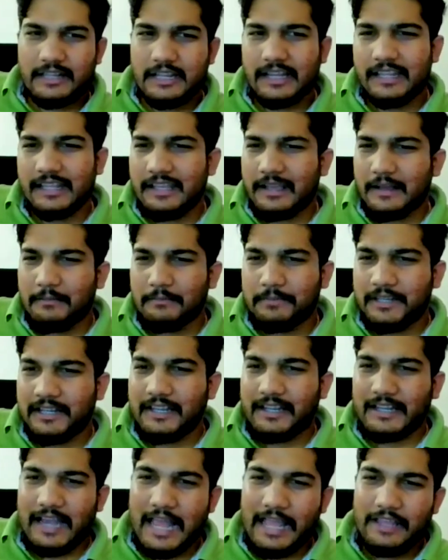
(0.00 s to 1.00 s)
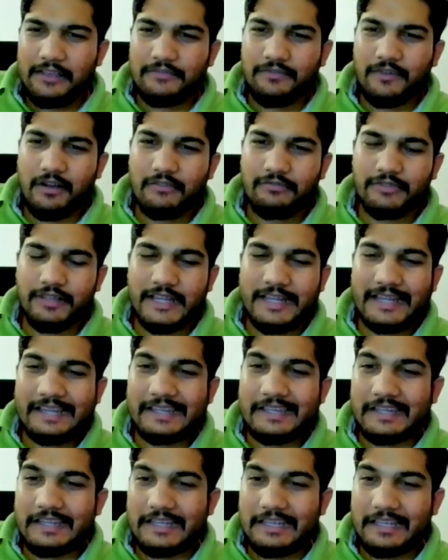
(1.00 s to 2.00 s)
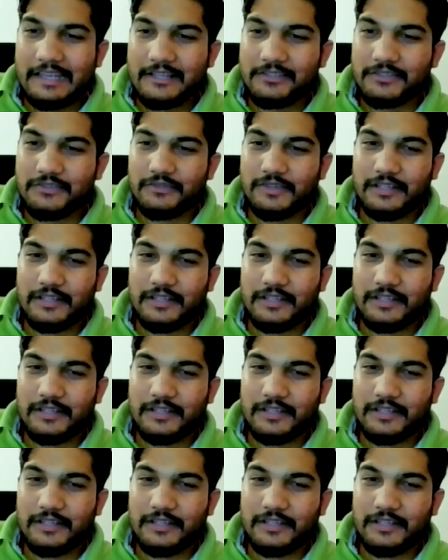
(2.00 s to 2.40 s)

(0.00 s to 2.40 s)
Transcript: telling complete life of 80 years